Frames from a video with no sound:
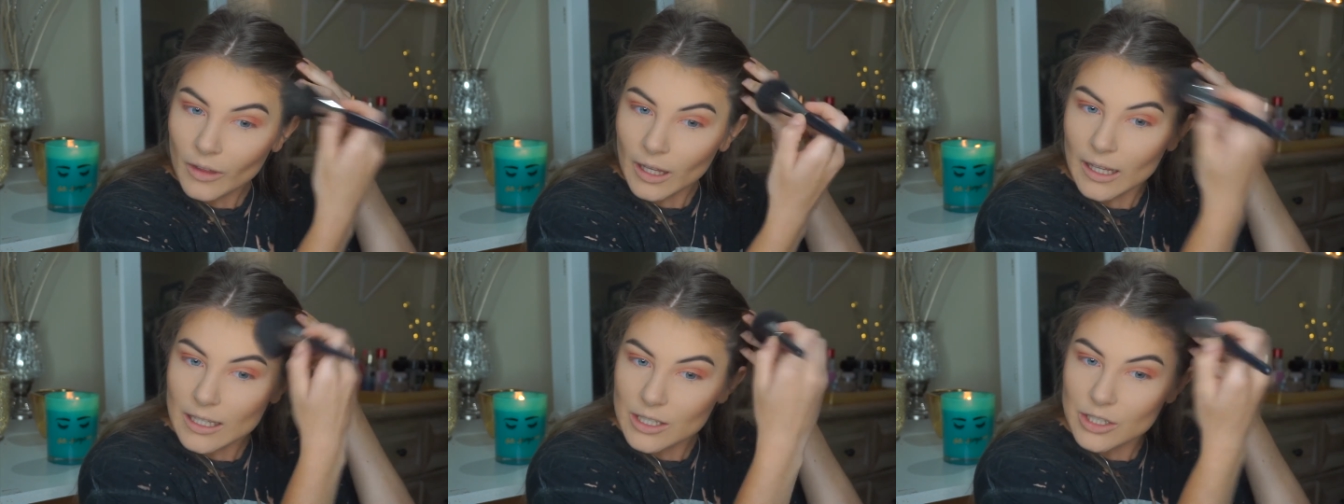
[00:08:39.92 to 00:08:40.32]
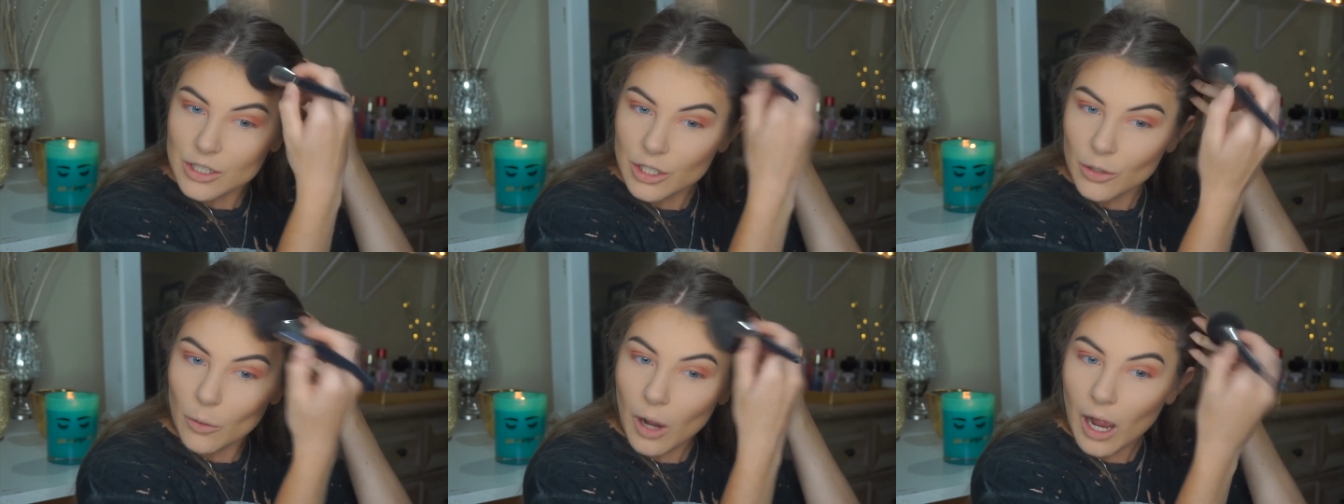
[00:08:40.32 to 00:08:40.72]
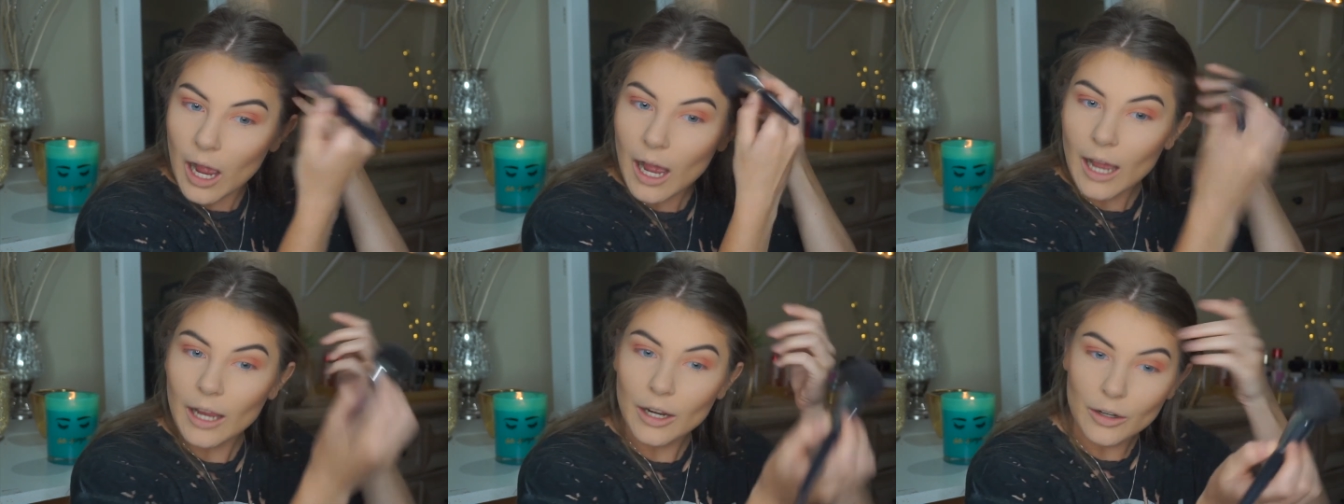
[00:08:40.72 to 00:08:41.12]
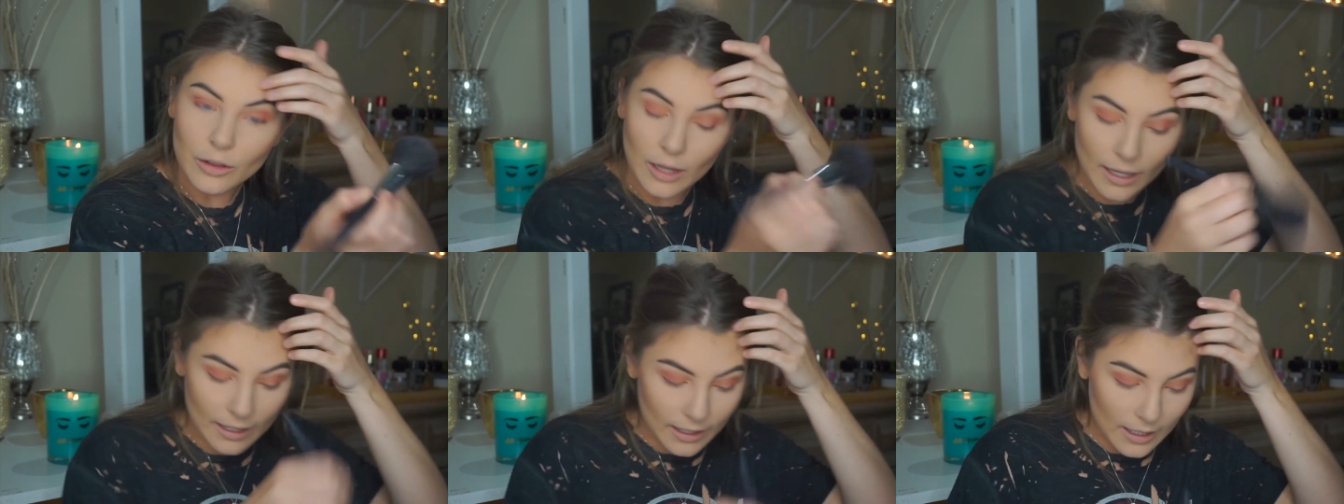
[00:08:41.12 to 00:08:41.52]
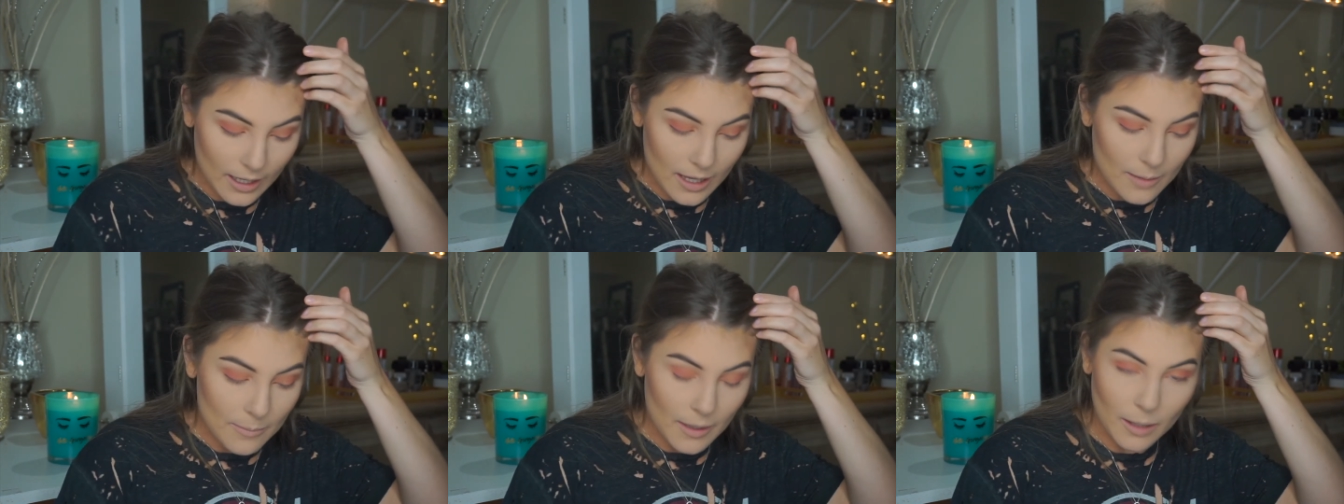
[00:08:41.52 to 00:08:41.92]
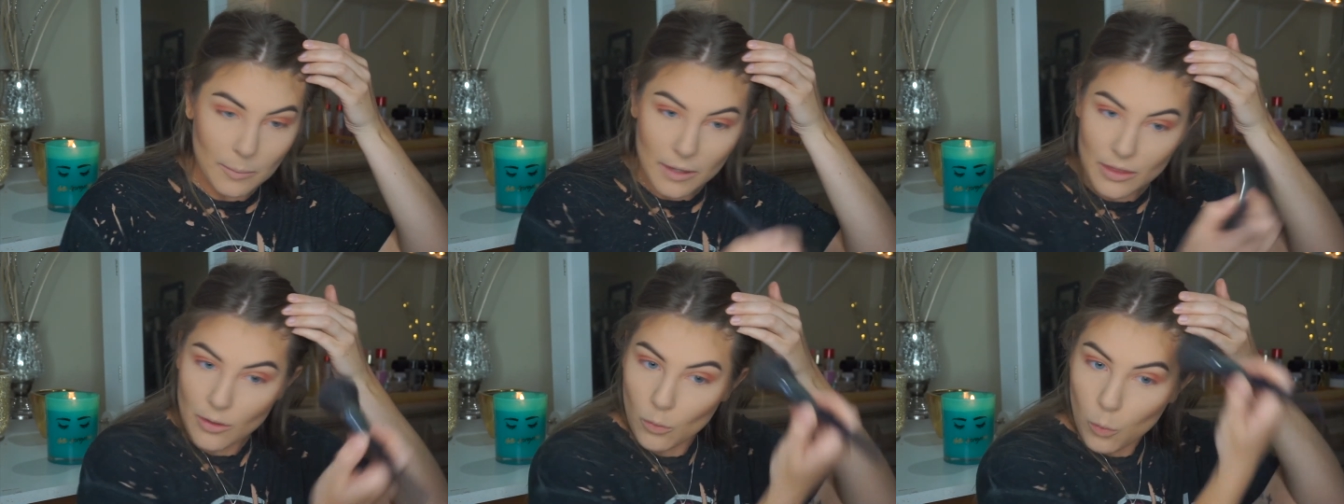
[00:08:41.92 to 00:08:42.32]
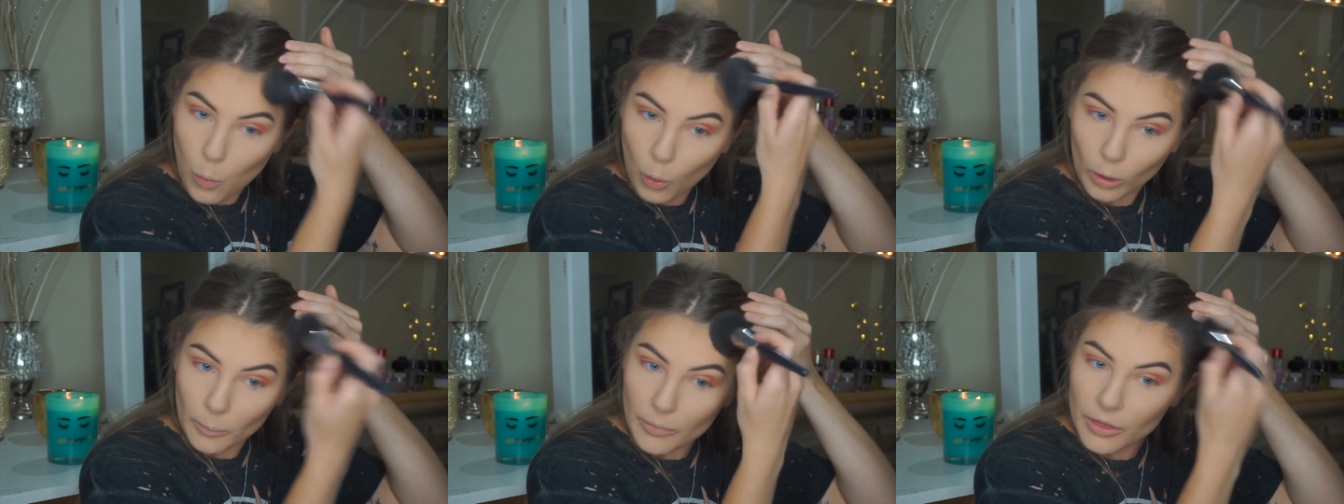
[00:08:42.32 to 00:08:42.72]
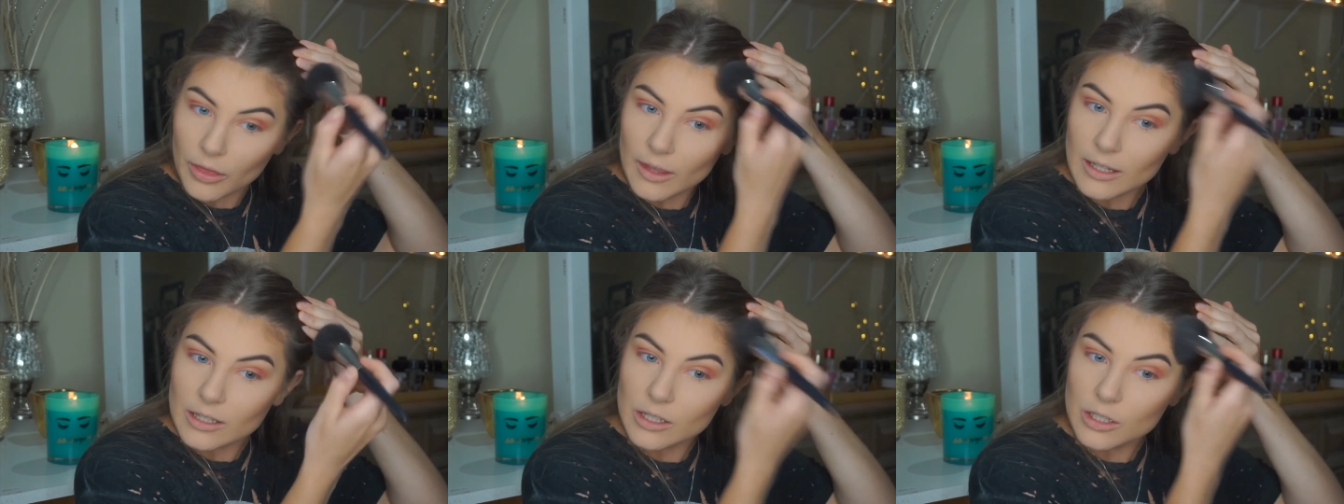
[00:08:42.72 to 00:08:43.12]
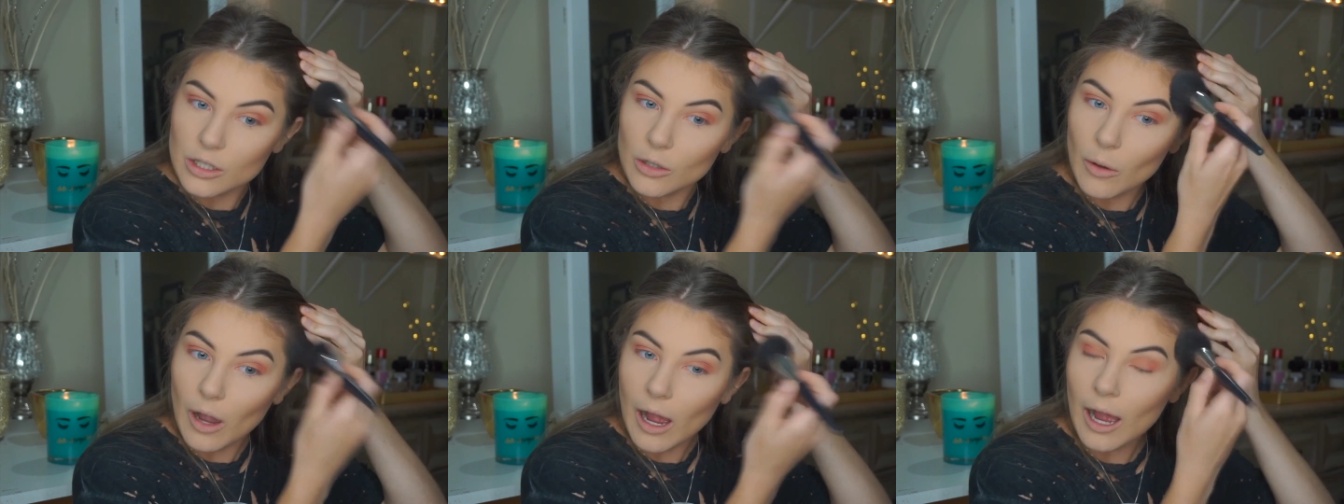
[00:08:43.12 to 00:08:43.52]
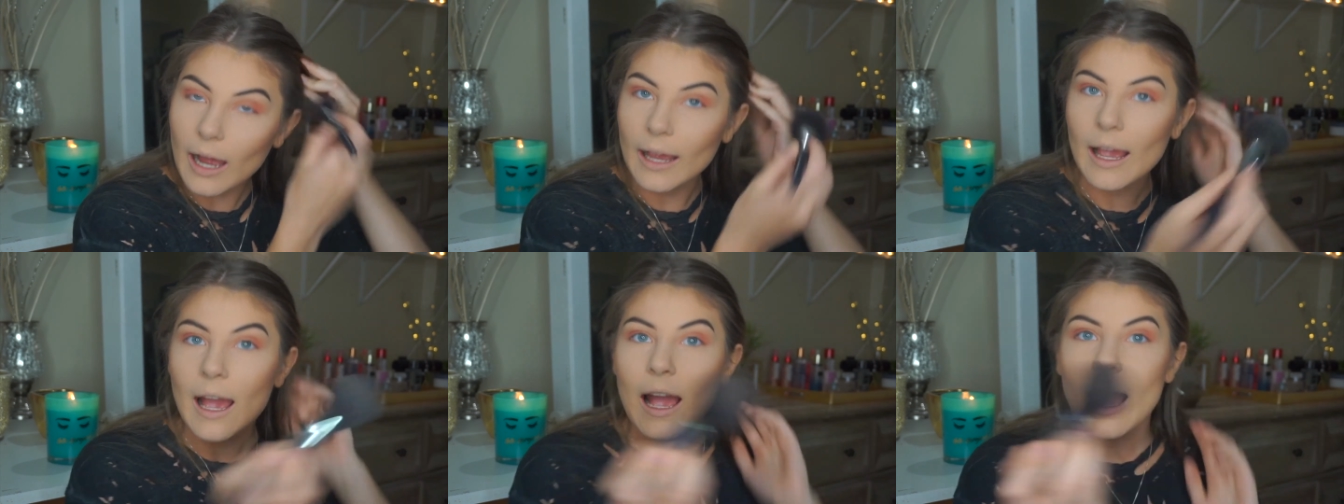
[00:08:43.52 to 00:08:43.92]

is too high or like maybe the warmth is too high.